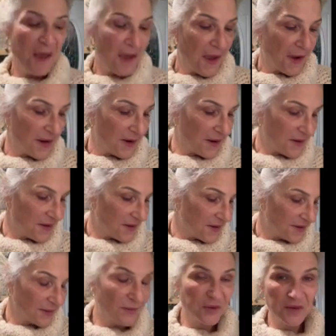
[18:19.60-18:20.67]
got
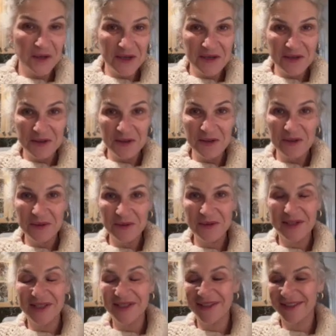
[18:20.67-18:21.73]
some great news
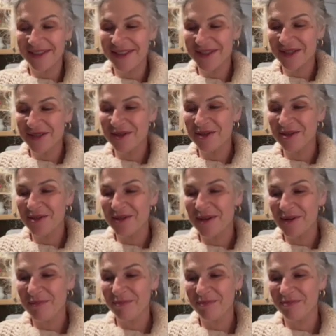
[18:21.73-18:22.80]
recently, so
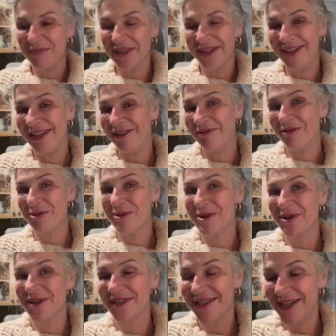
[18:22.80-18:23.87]
I'm planning for
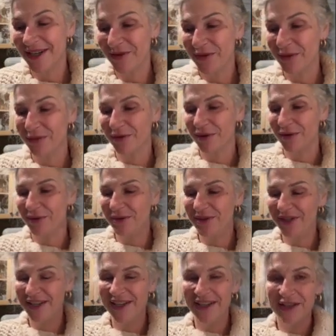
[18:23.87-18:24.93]
down the road.
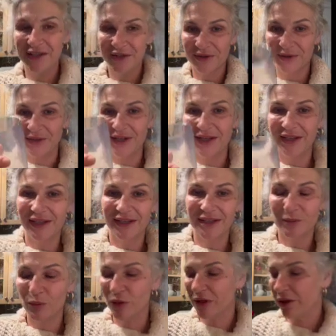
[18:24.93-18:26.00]
Sorry, I gotta get
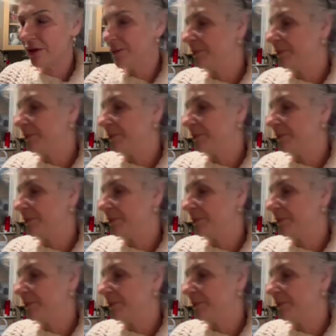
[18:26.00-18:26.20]
some water.